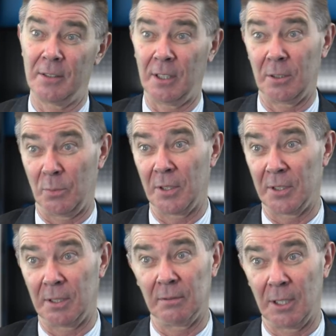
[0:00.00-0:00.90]
zinc
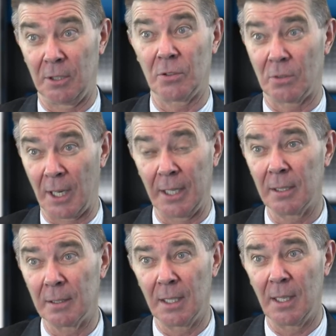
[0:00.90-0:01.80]
deposit in Australia,